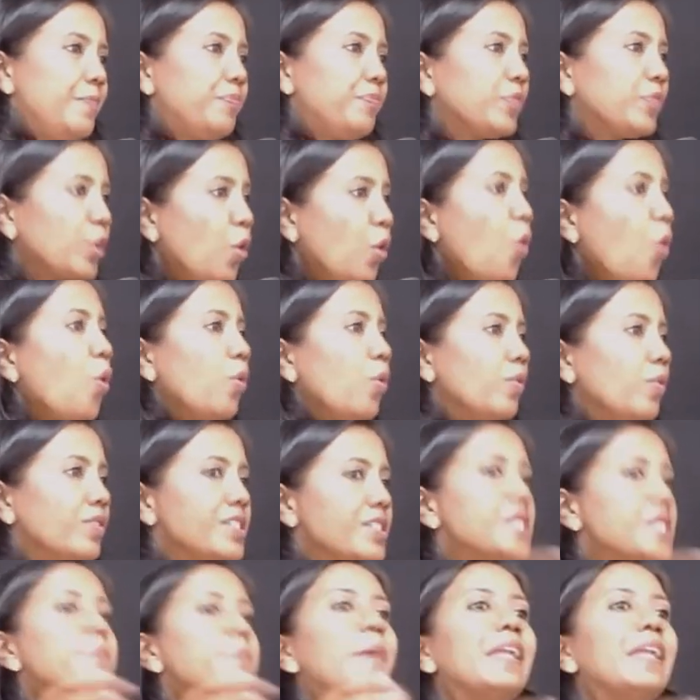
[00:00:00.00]
Go
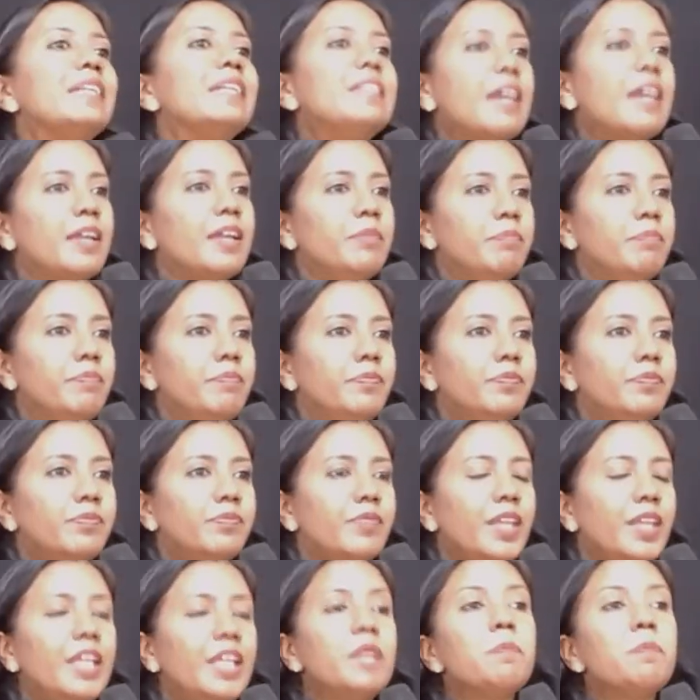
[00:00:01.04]
spend time
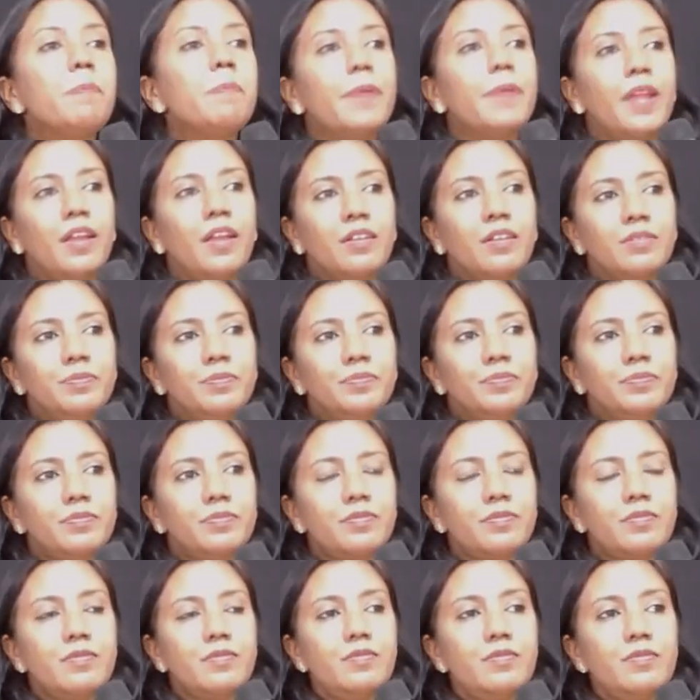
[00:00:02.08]
in prayer.
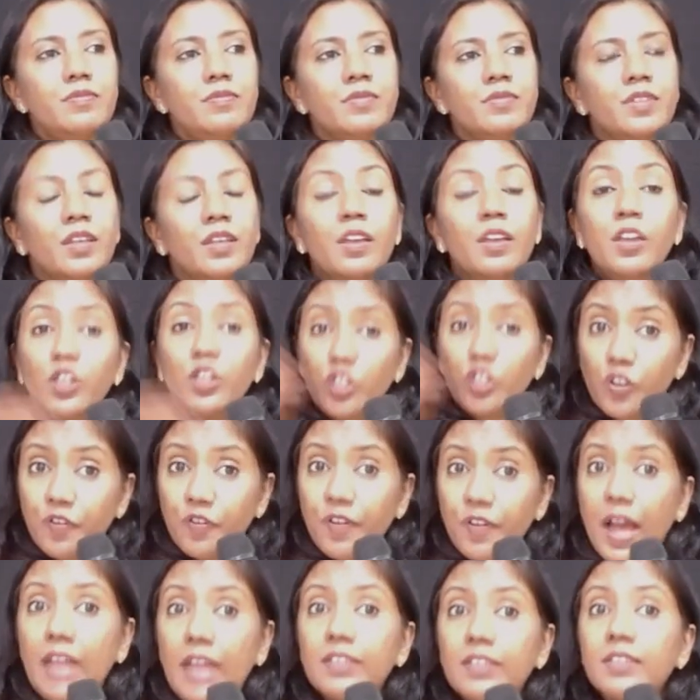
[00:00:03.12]
Your
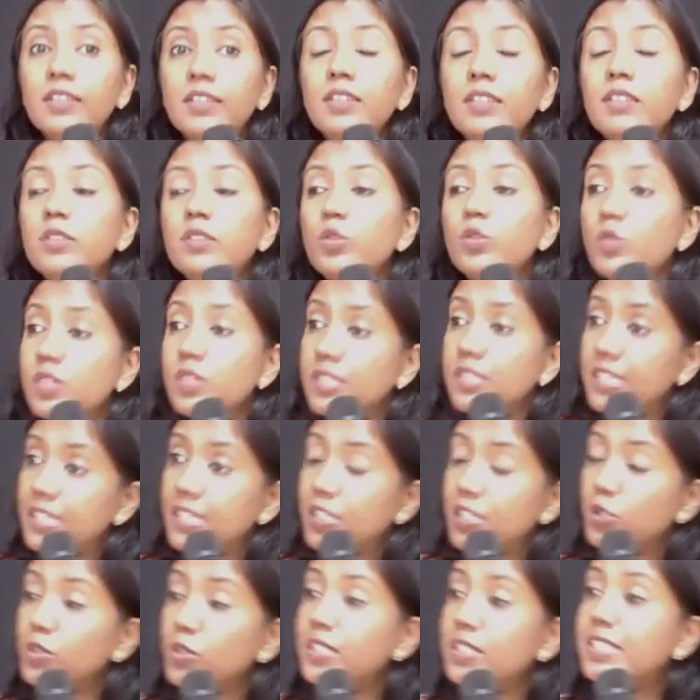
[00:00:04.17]
father who sees
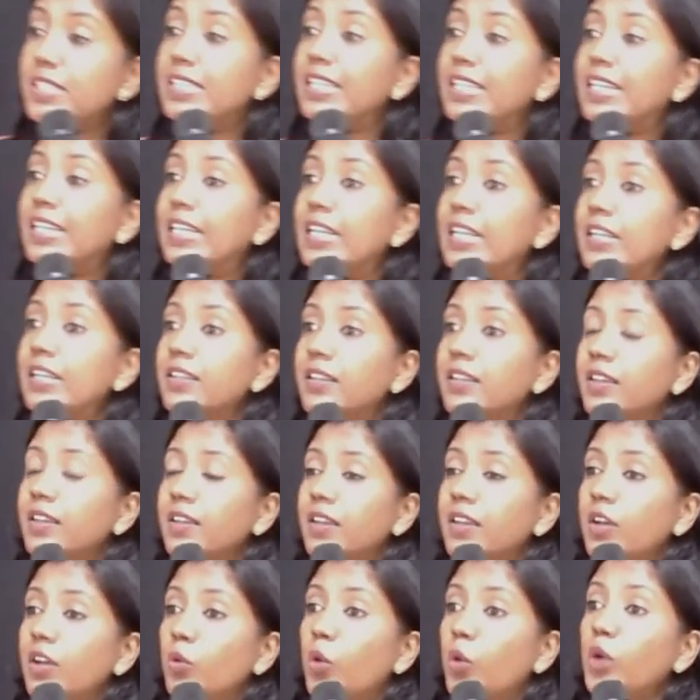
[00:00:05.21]
you in secret,
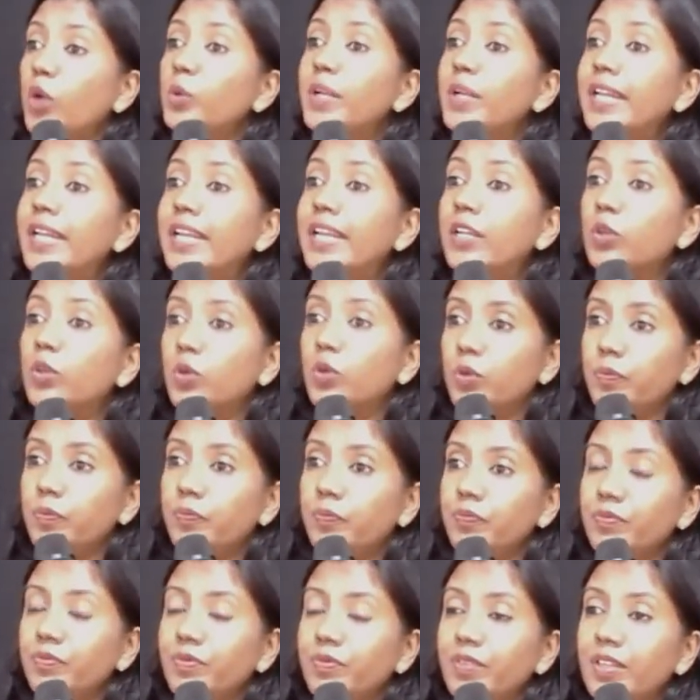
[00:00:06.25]
what will he do?
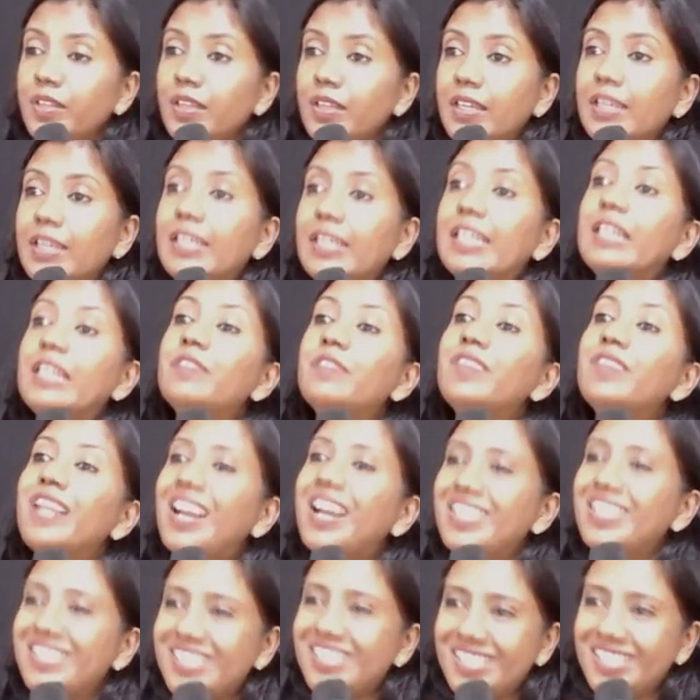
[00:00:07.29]
He will
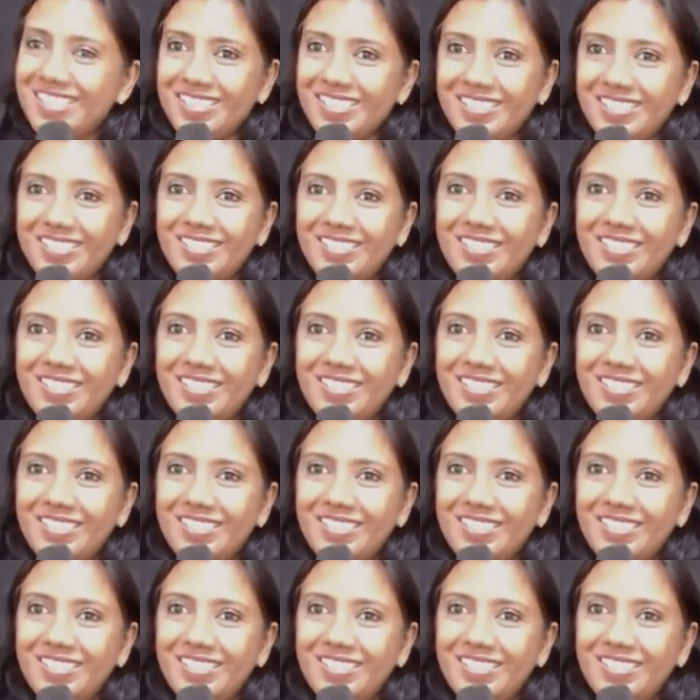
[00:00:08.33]
answer.